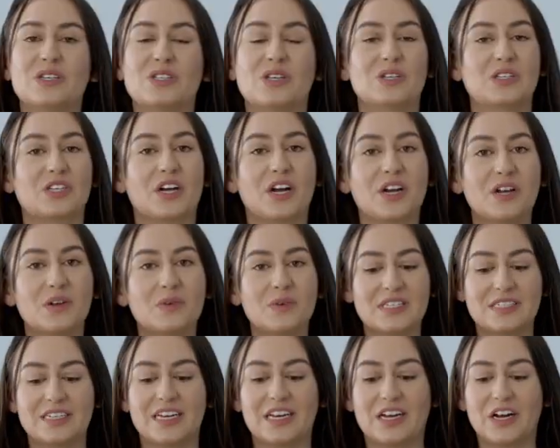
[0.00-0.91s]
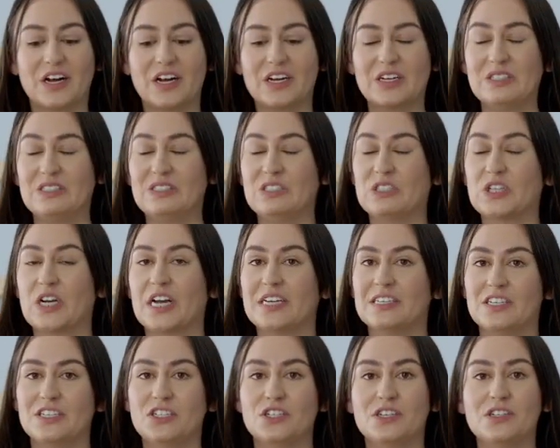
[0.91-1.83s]
So I started with stickers,
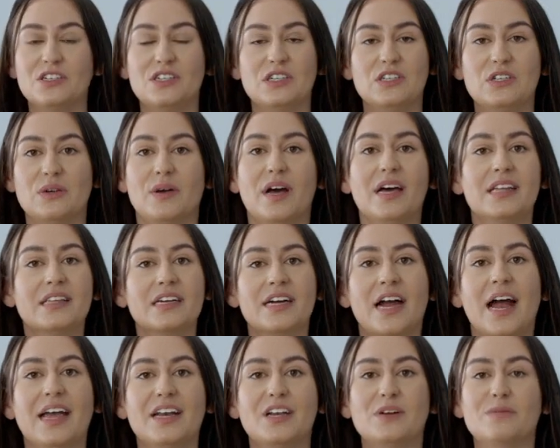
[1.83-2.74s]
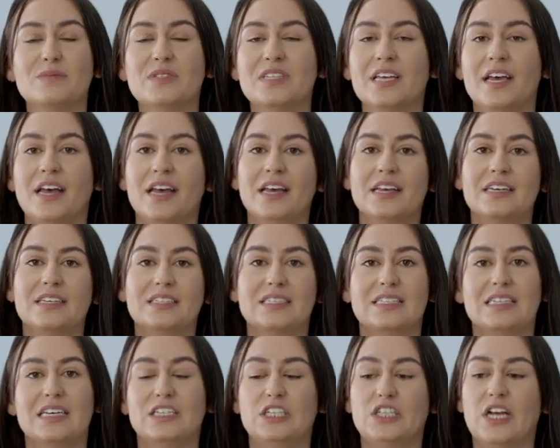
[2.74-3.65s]
transitioned into other items
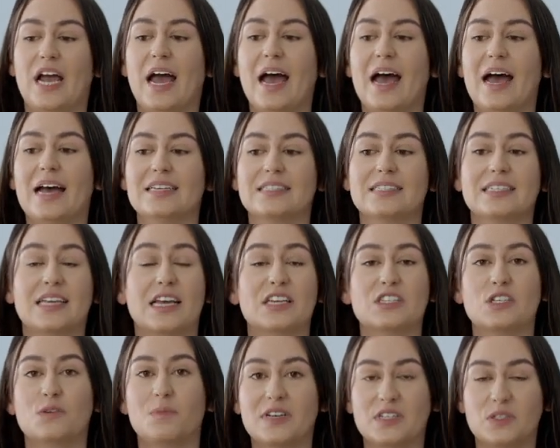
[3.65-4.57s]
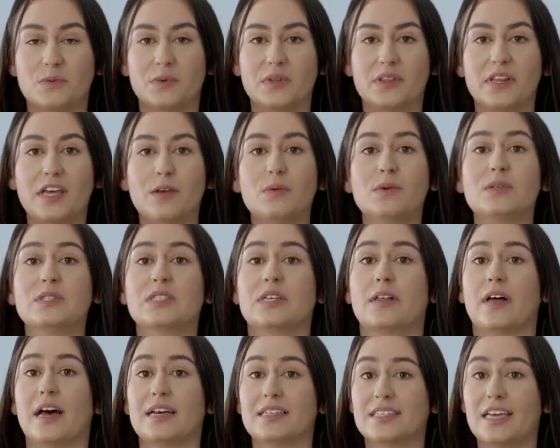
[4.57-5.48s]
such as customizable labels,
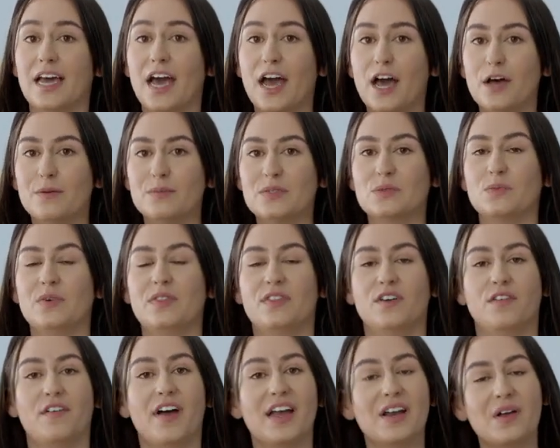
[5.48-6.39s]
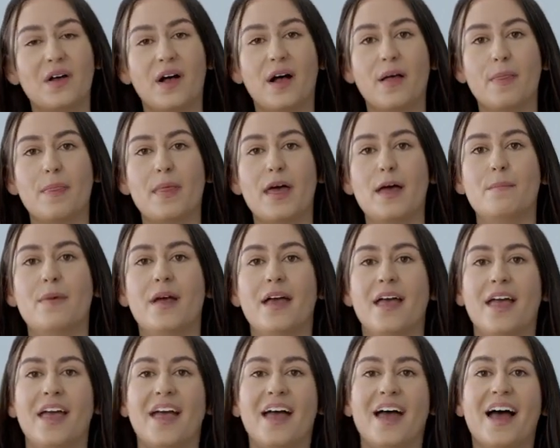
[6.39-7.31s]
glass cups with the vinyl on them,
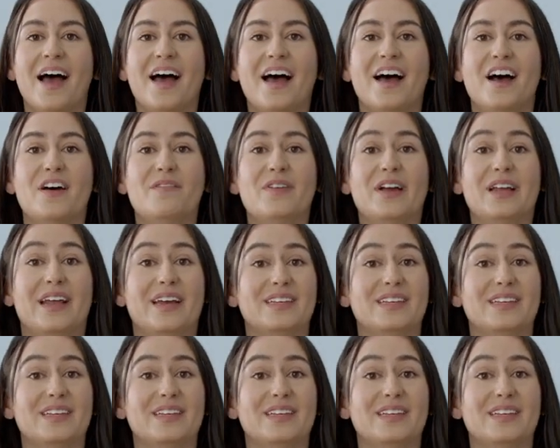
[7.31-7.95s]
and